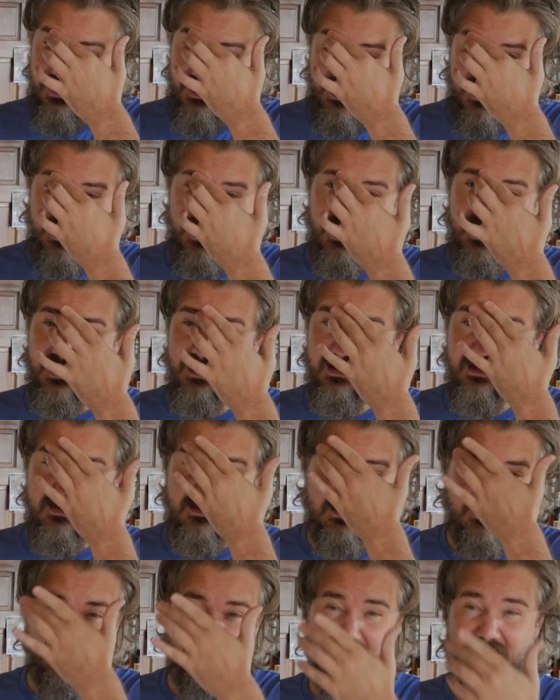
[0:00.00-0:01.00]

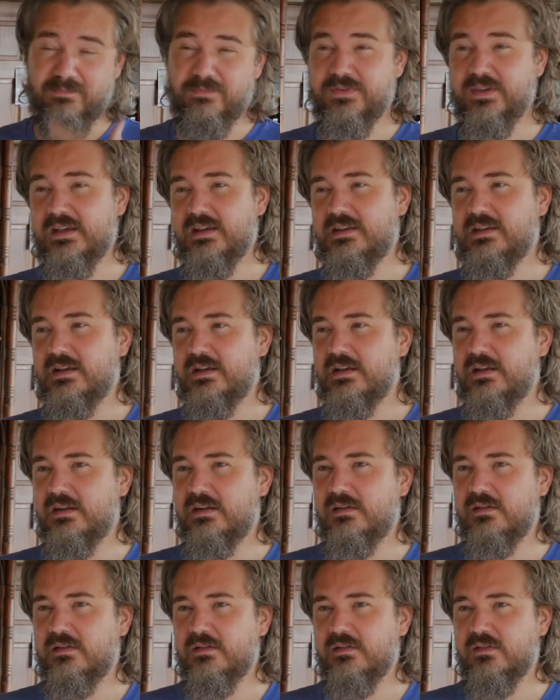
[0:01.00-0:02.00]
and I'm
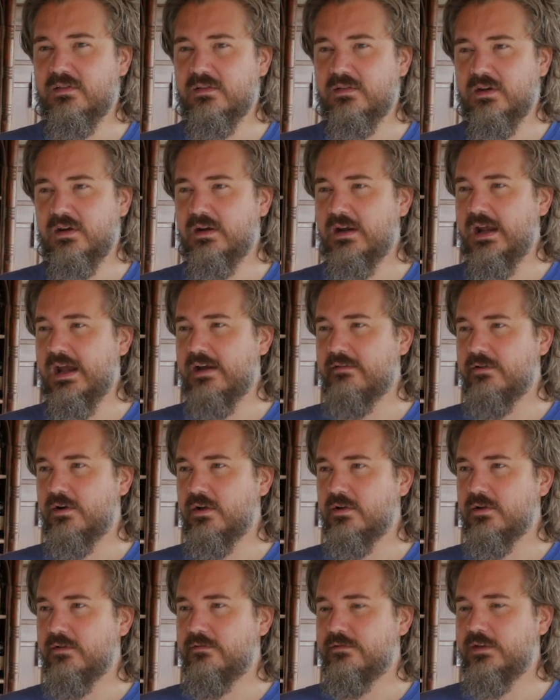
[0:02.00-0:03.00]
thinking they have
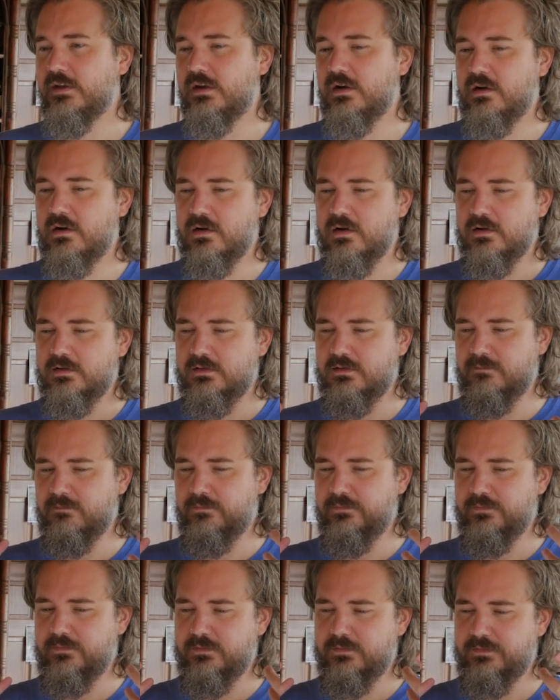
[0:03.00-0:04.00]
all of their
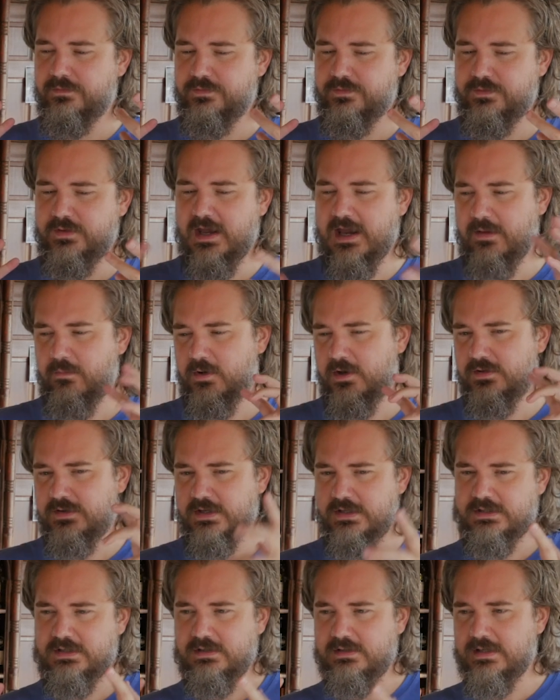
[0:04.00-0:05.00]
time and
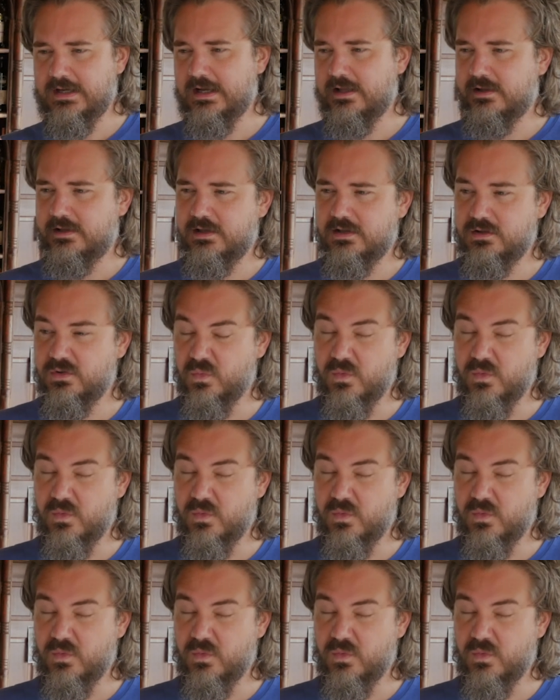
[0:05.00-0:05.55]
attention dialing in the